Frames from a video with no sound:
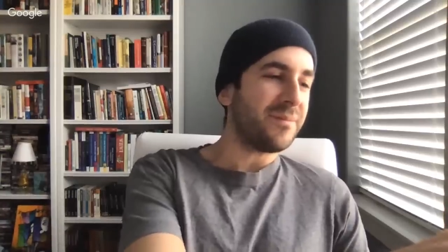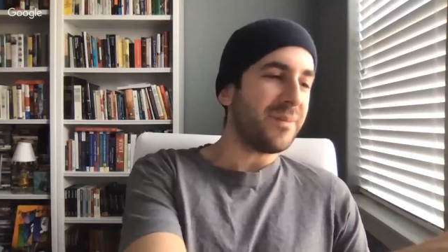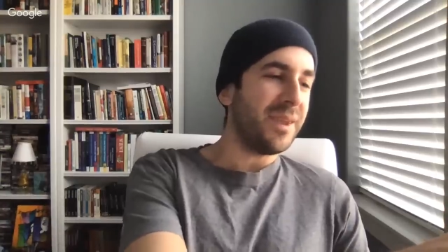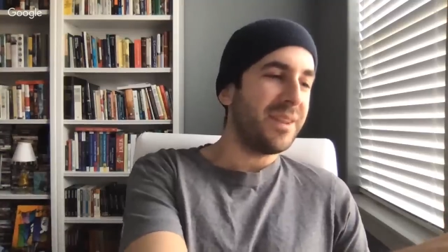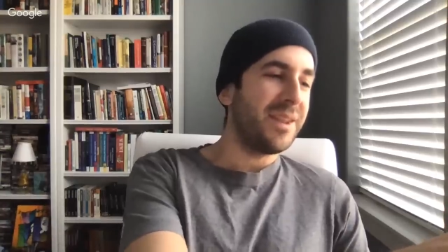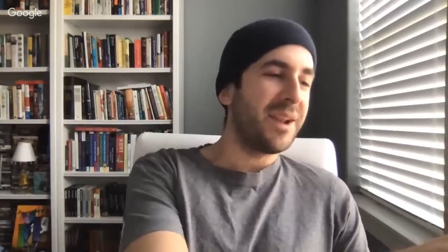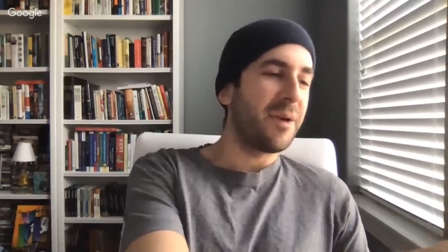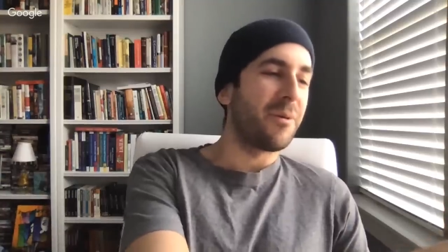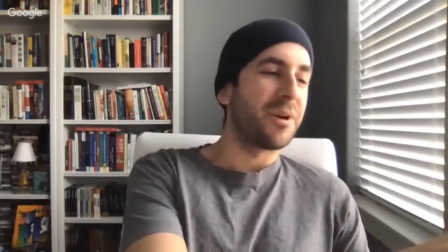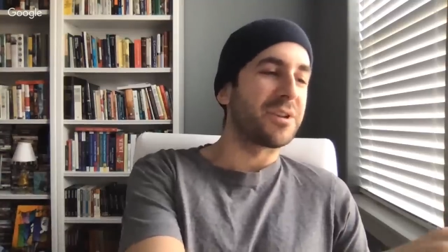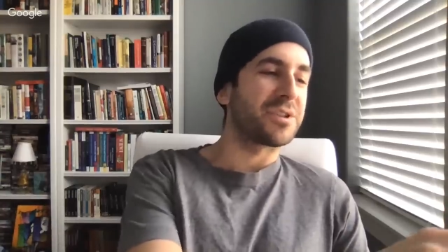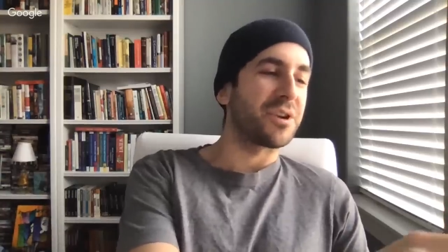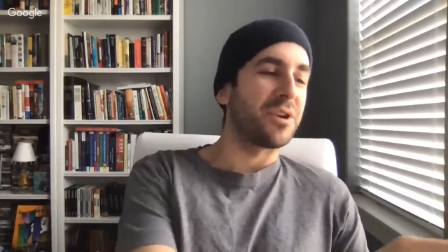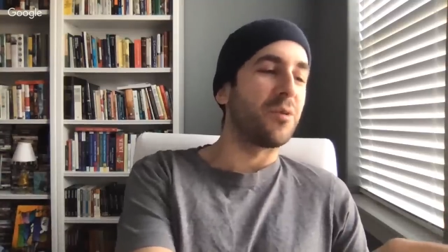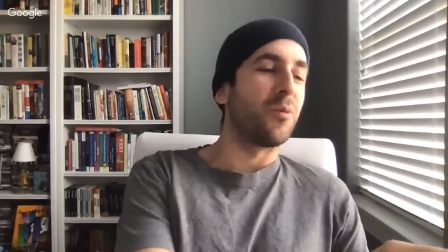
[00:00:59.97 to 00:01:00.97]
And then I want to
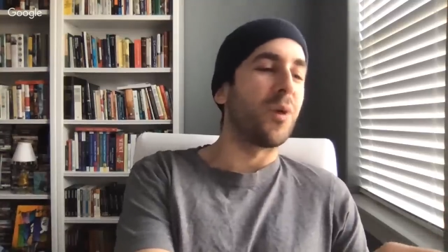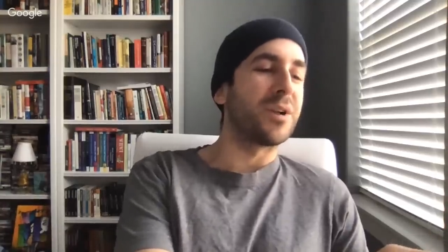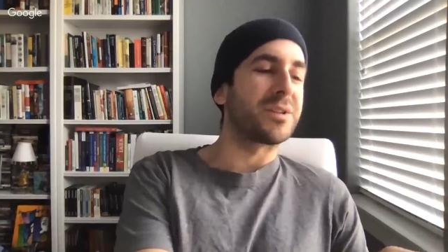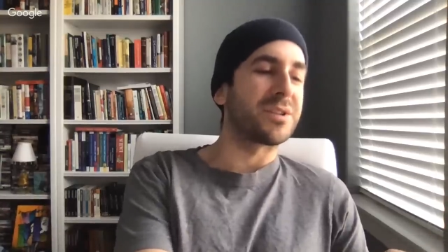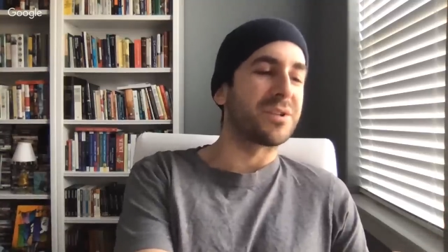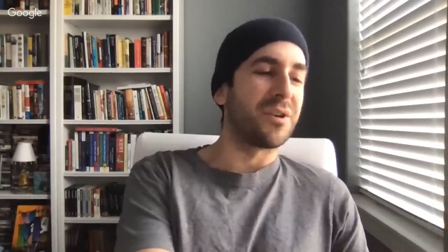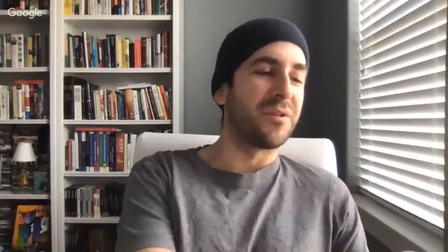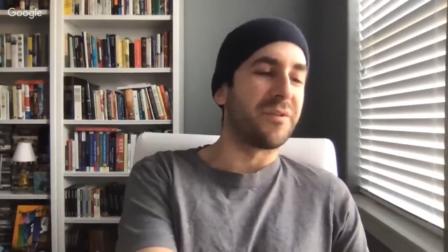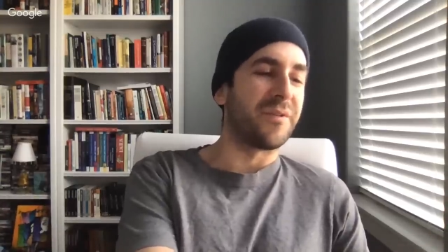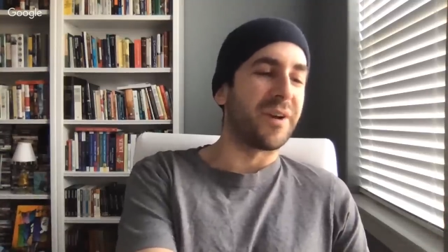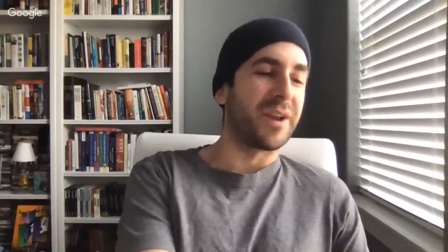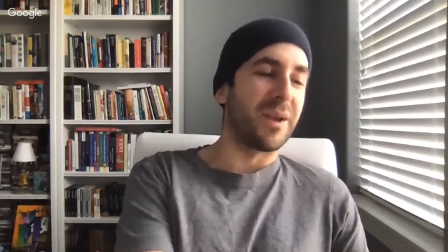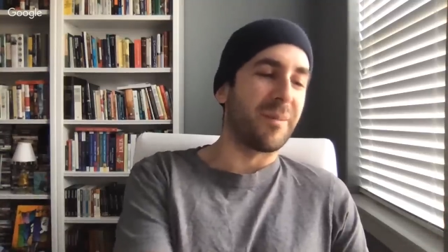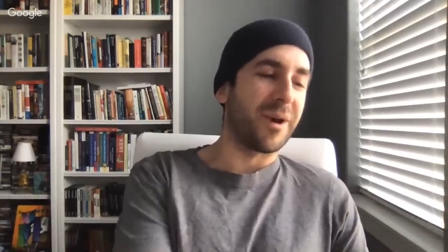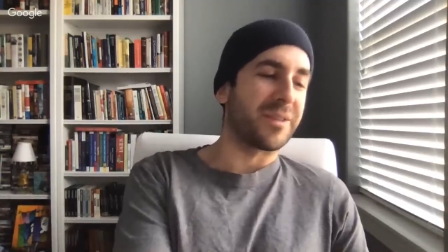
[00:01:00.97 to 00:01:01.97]
show you what's so
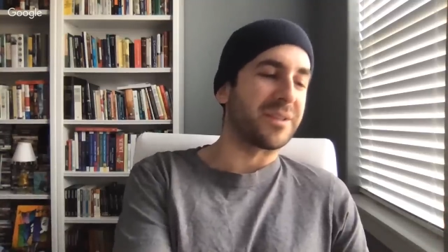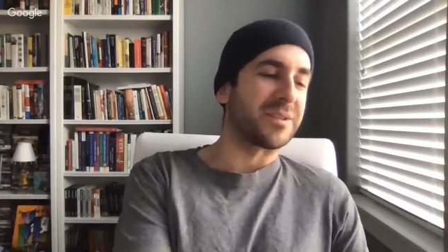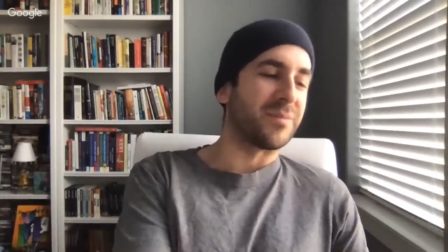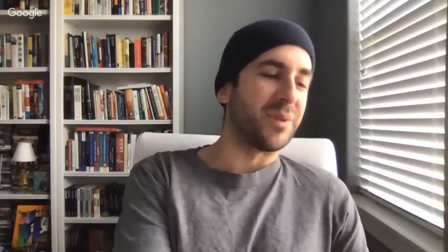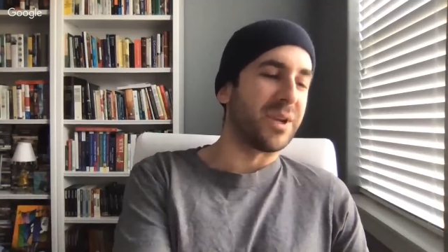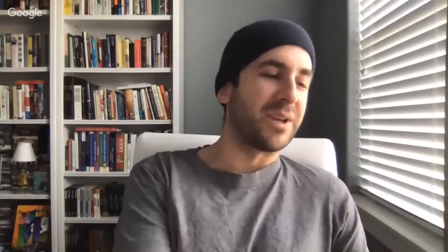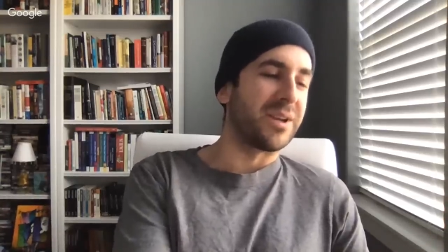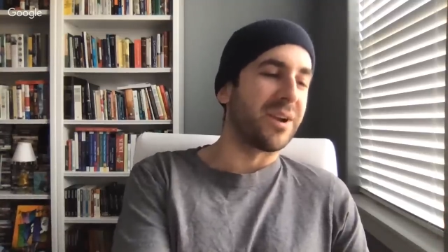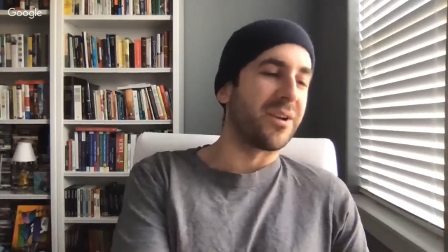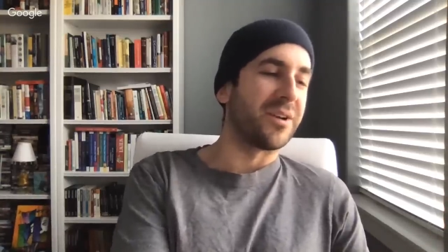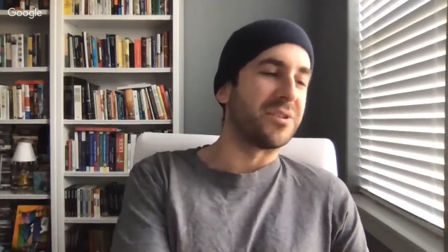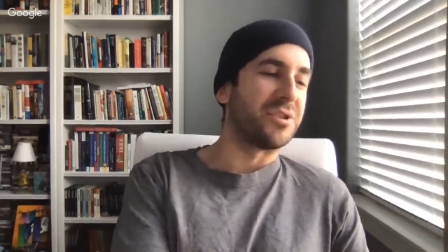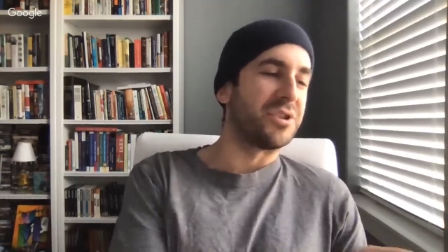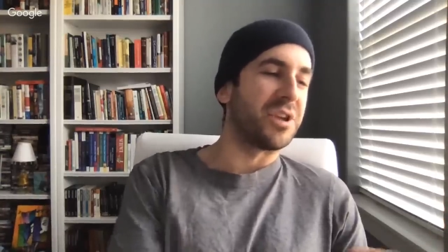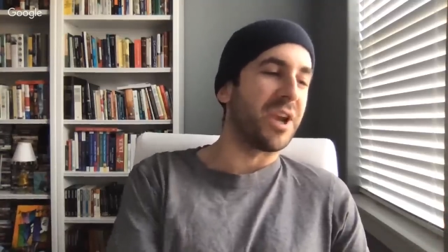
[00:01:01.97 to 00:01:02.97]
funny about this being done
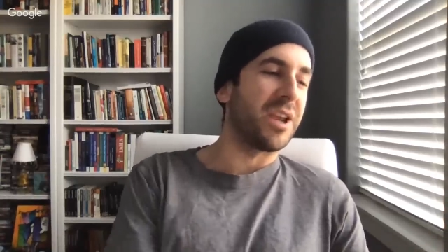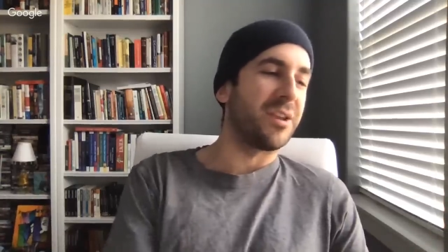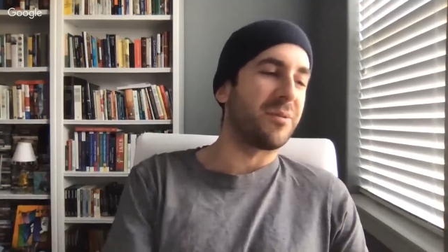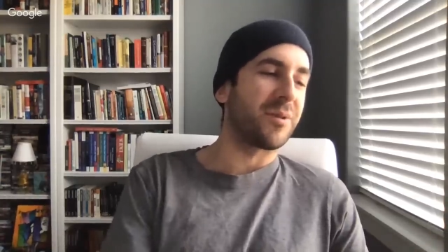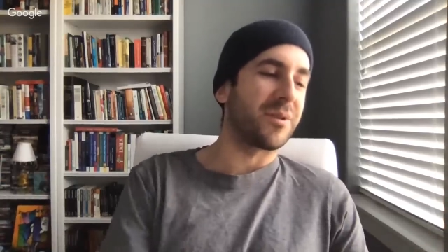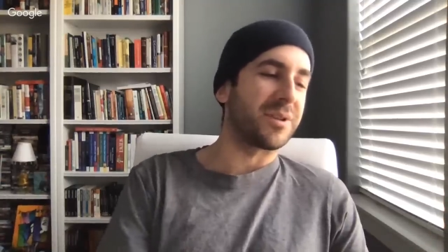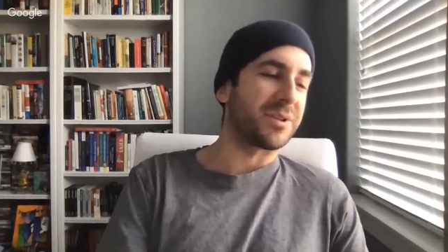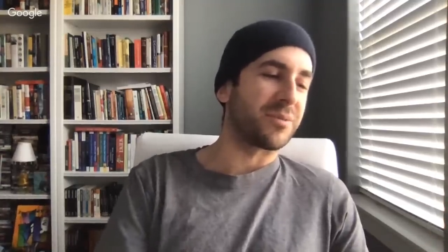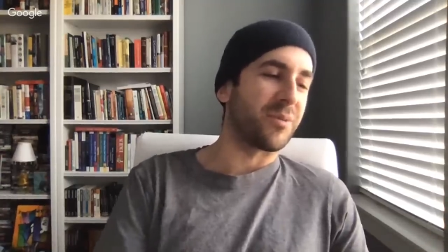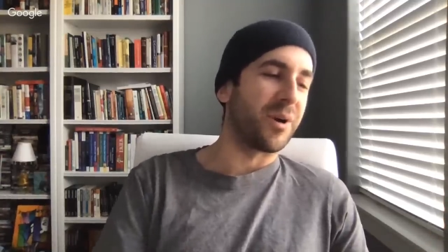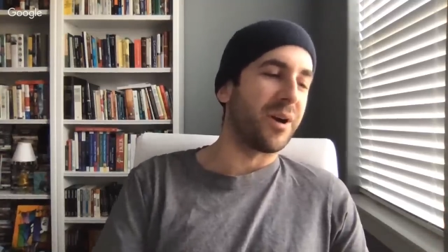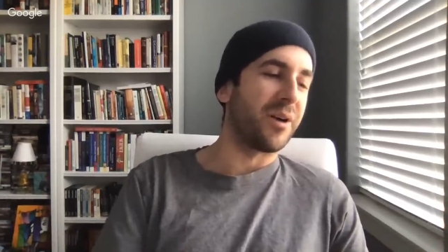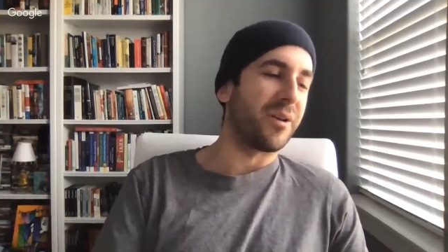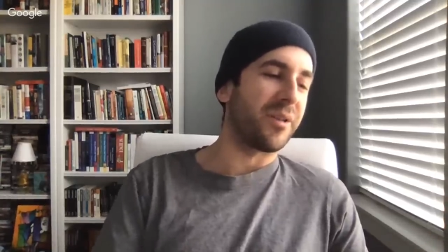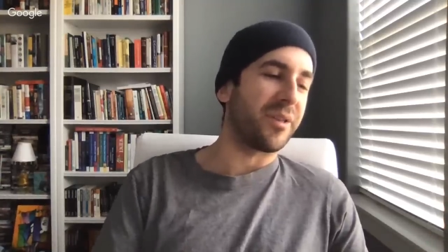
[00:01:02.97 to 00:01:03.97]
on January
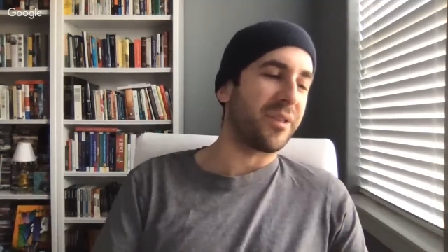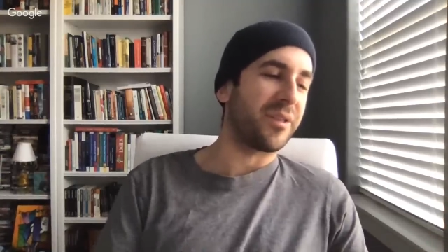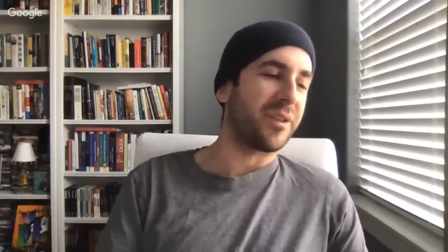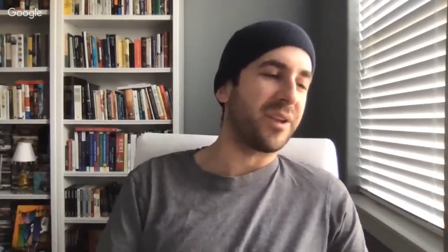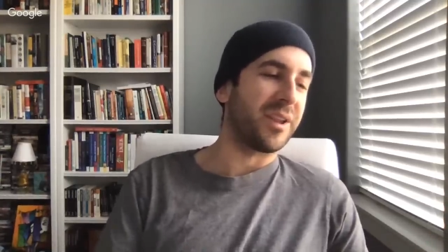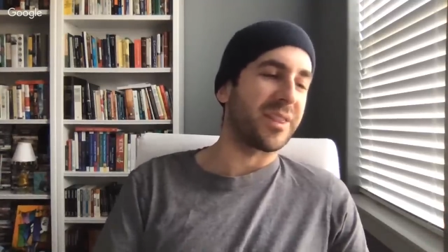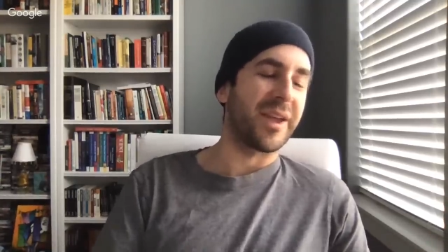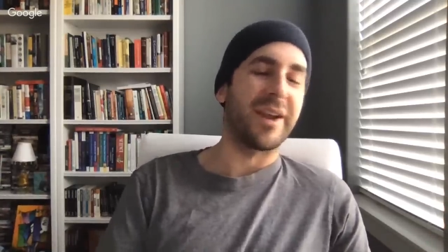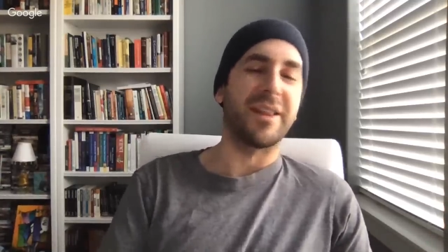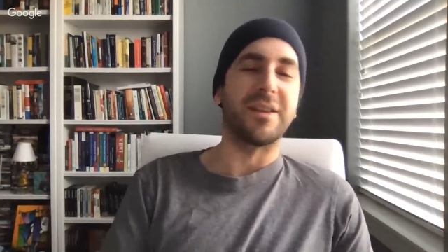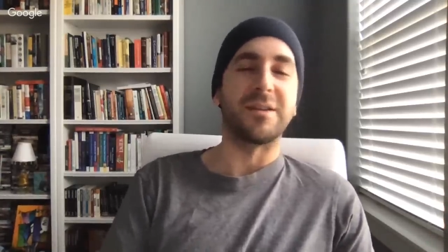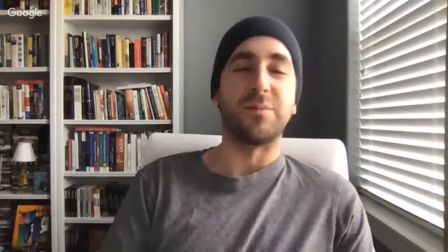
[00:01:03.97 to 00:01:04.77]
12th in light of this